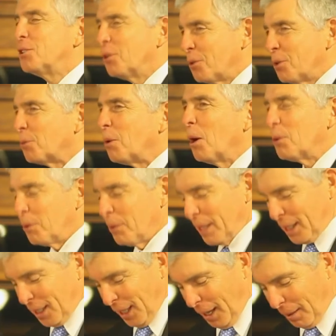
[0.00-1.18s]
to the Rotary
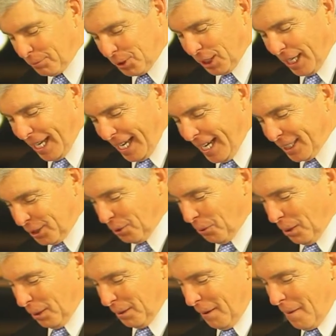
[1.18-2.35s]
Club's
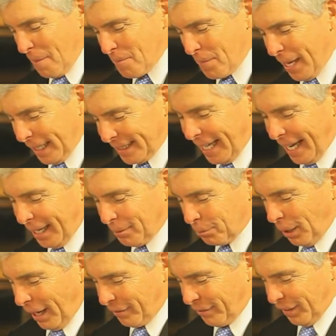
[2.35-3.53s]
annual pancake
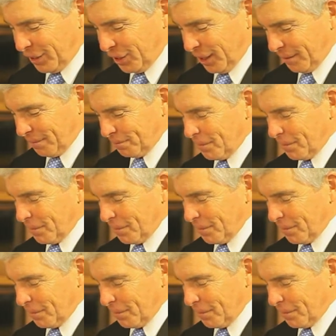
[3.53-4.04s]
breakfast.